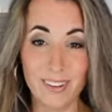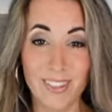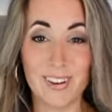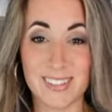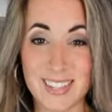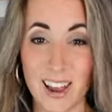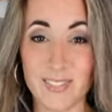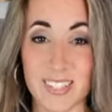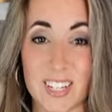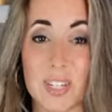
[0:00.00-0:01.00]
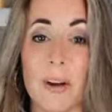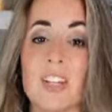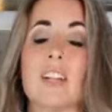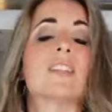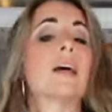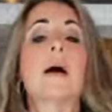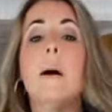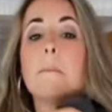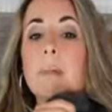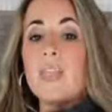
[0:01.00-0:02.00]
for those types of situations
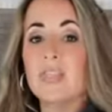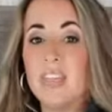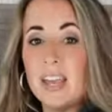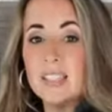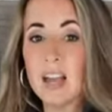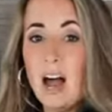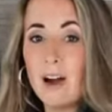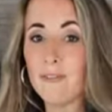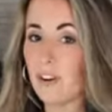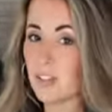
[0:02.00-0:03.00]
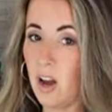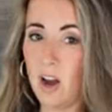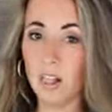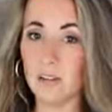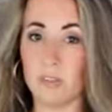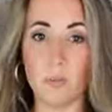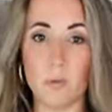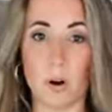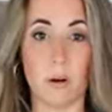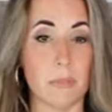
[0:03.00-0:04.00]
but this offers all of the
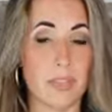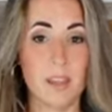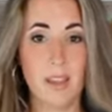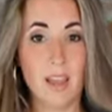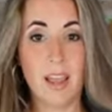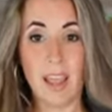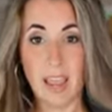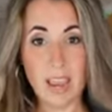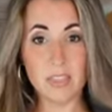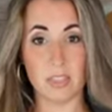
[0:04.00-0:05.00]
warmth and the